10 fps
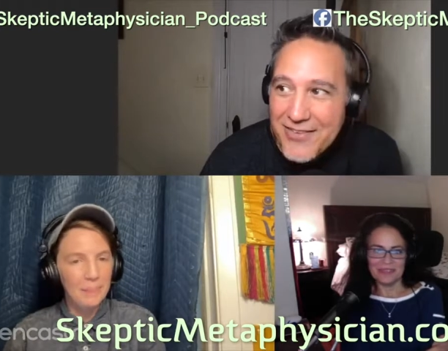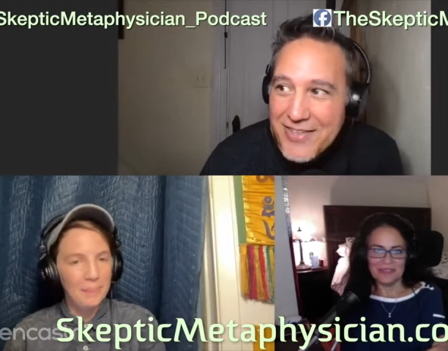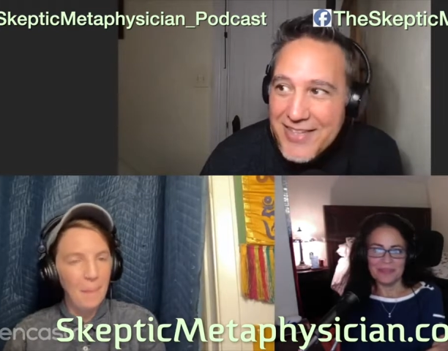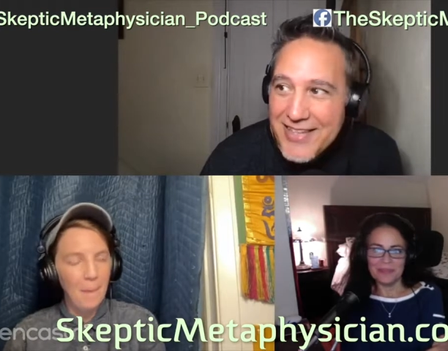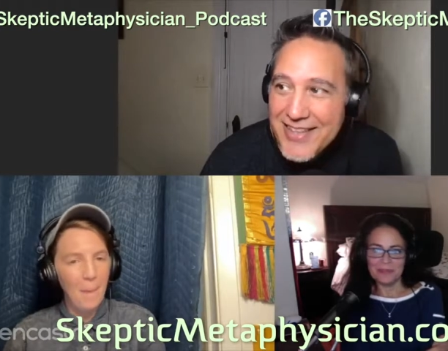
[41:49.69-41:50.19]

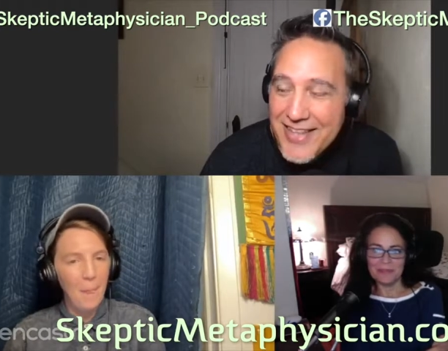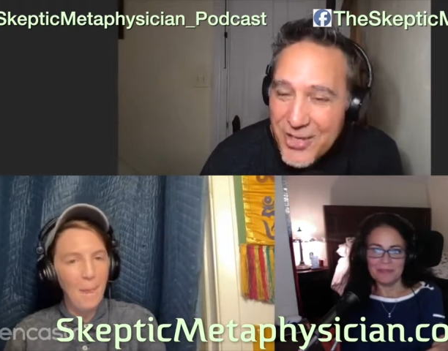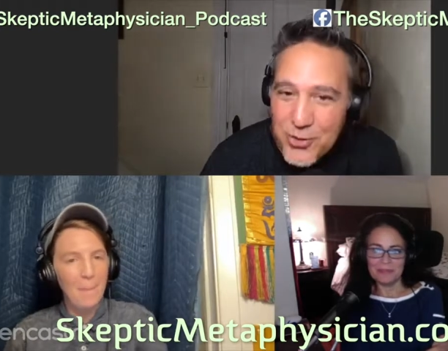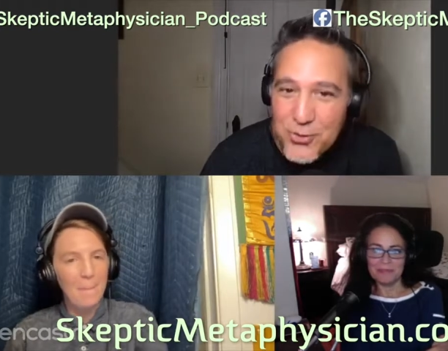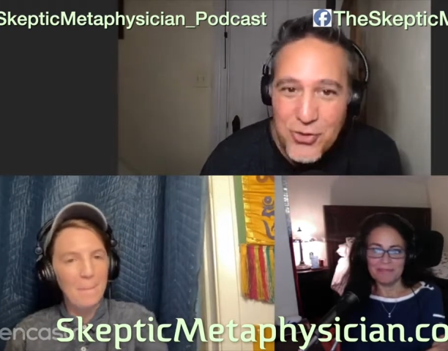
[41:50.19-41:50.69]
Speaker 1: Karen,
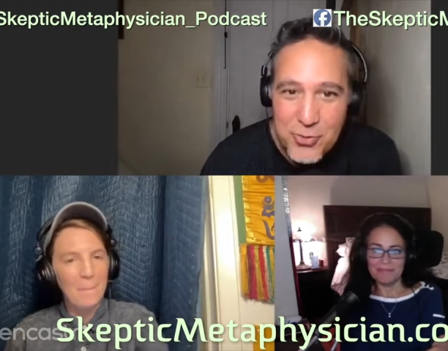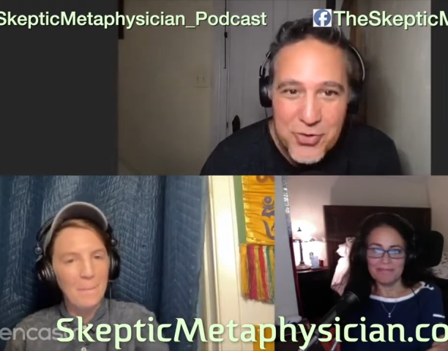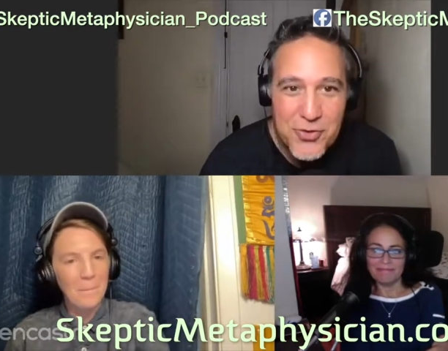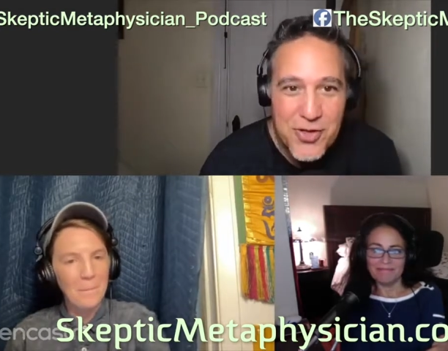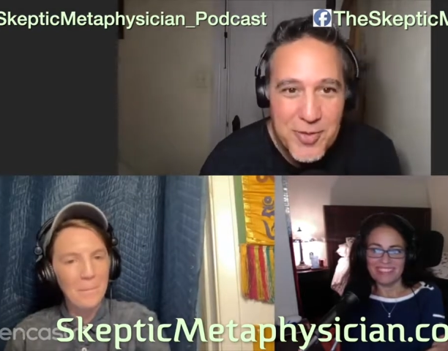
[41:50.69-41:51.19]
thank you
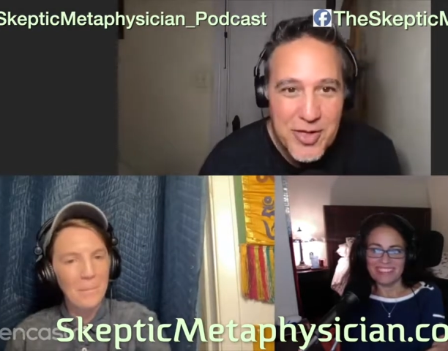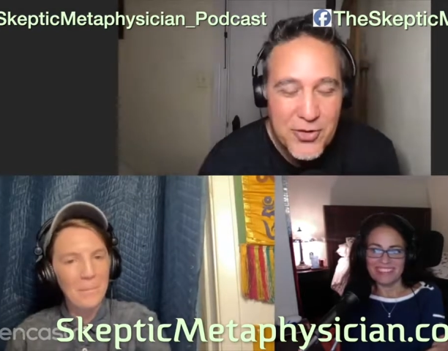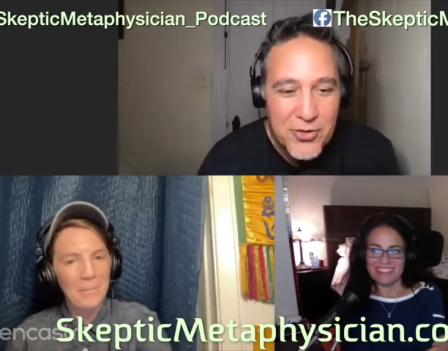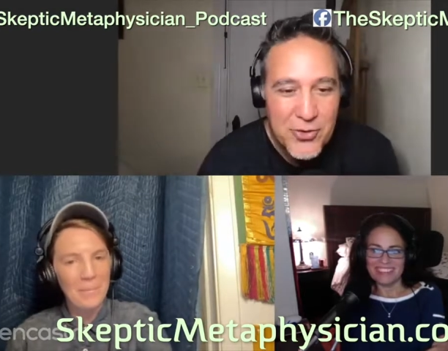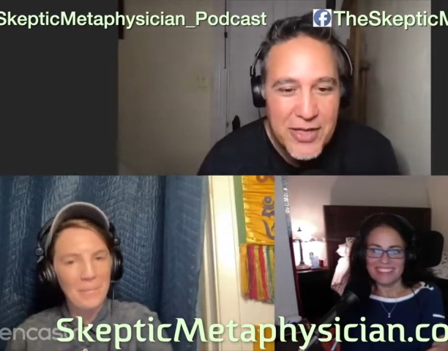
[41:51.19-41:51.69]
so much for
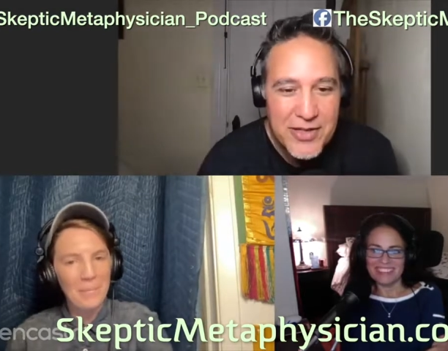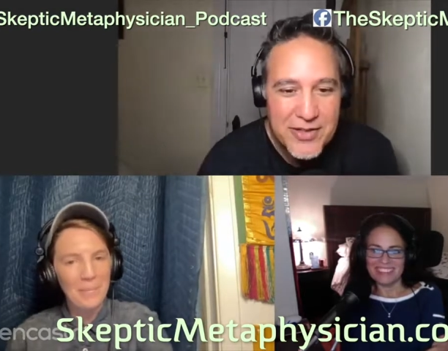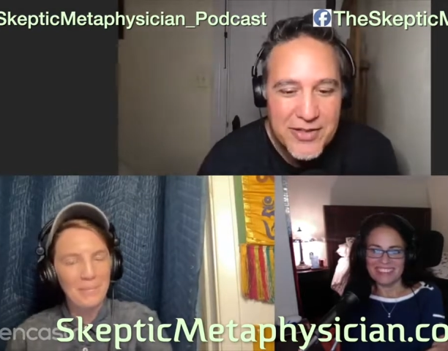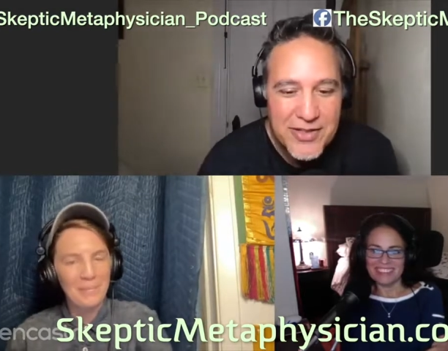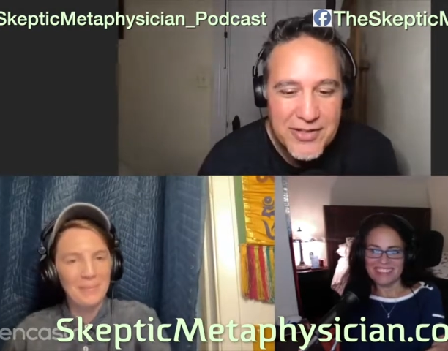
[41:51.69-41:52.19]
coming on the show
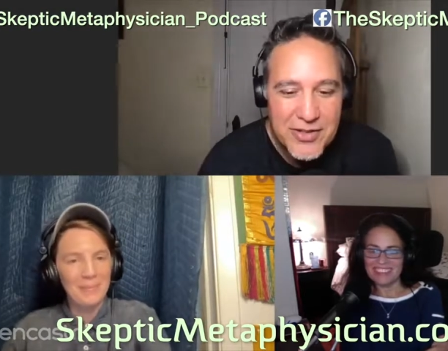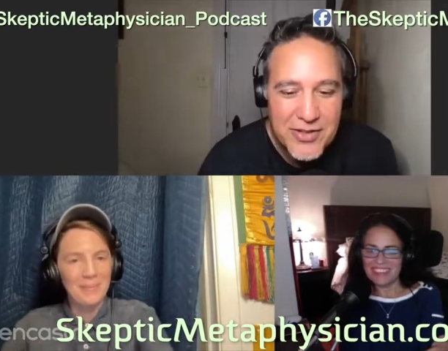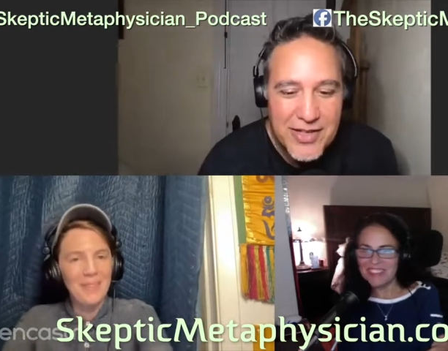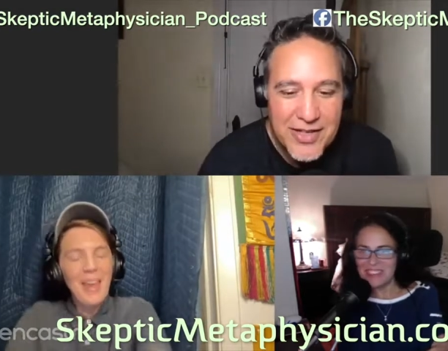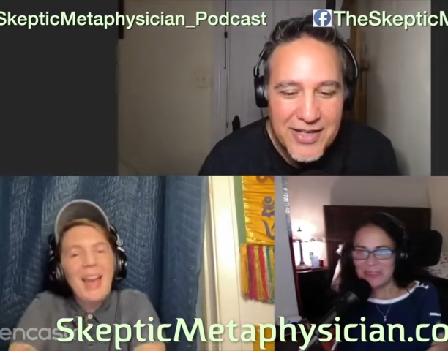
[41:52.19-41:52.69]
again. Oh,